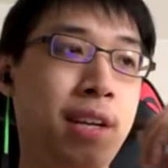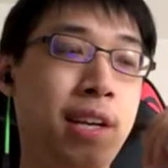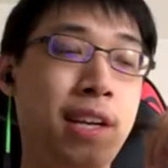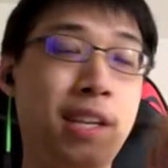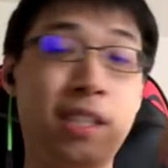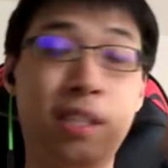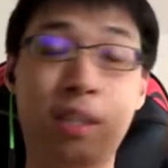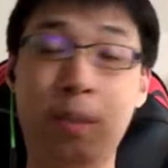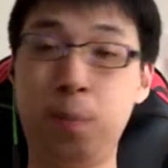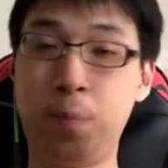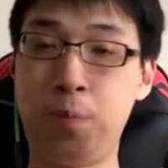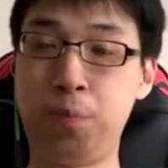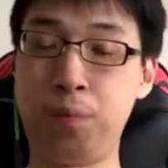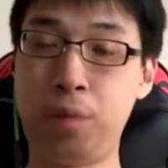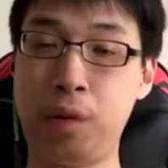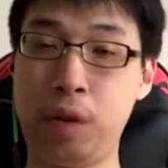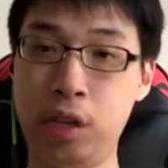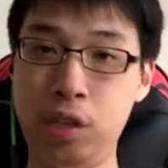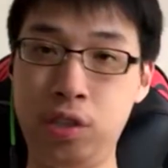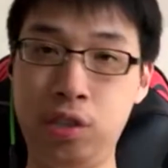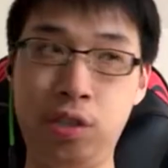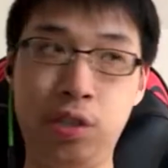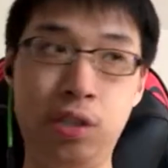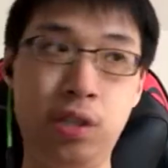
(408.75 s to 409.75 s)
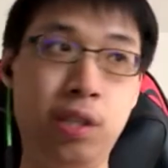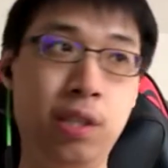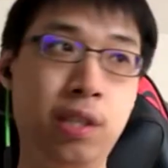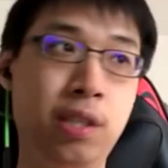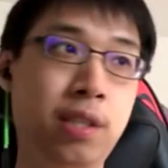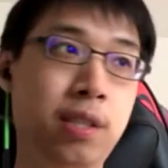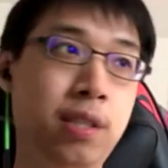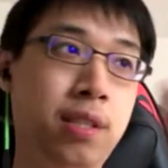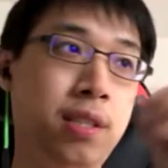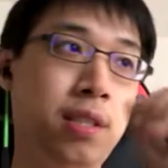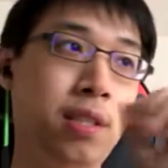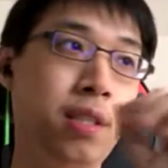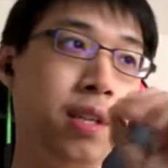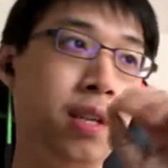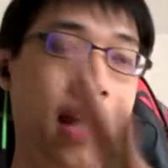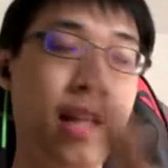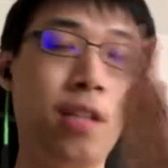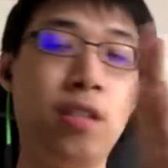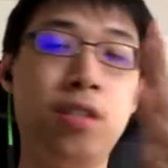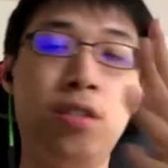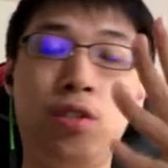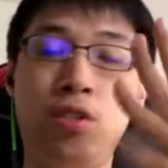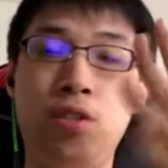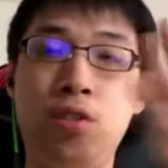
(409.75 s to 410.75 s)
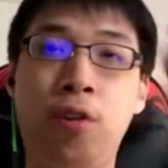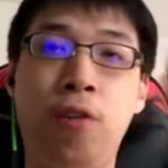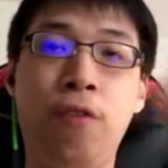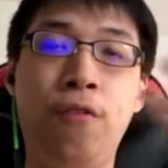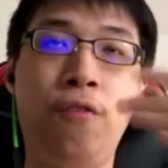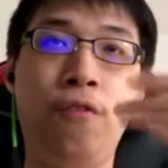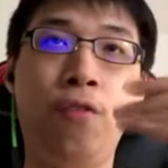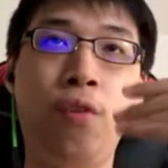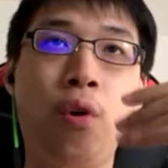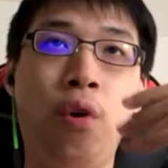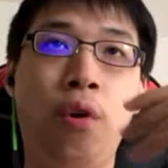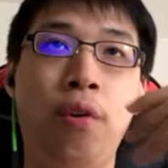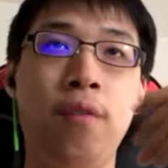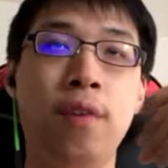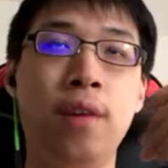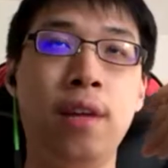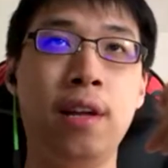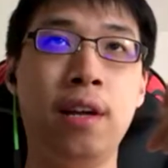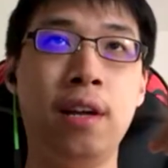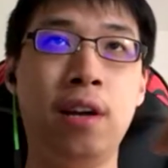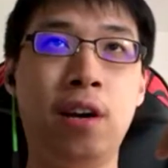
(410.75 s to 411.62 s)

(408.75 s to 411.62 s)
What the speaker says: expressions and so forth.